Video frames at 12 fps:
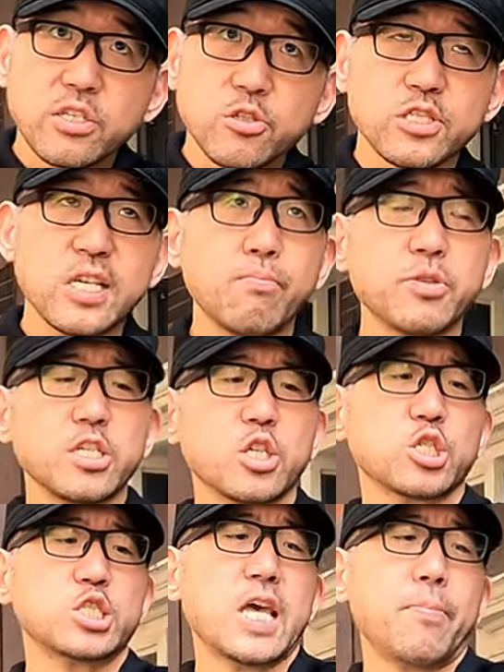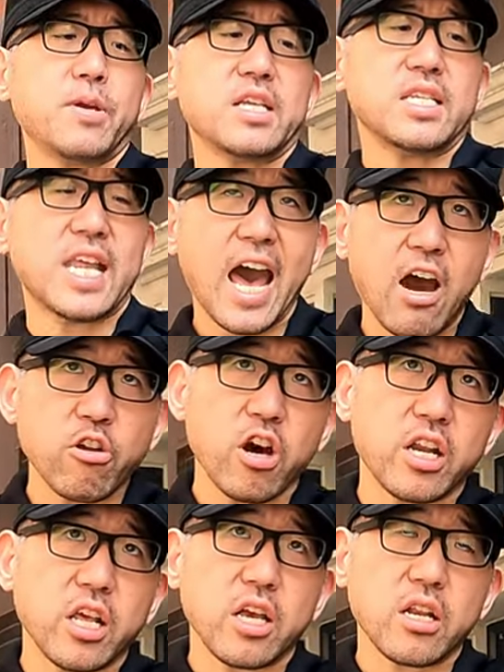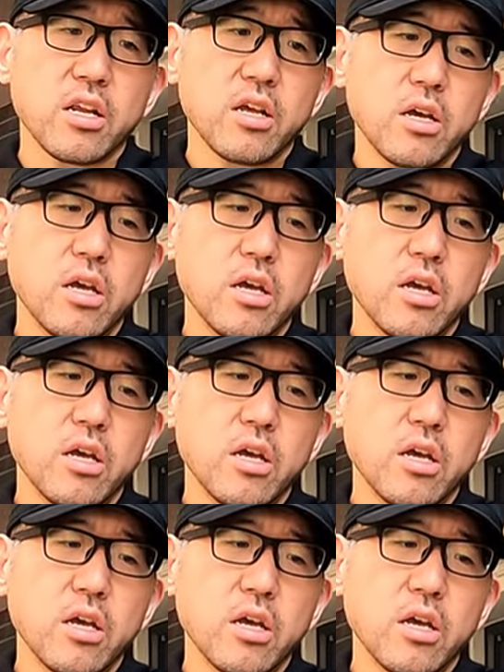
So simply just stepping down on it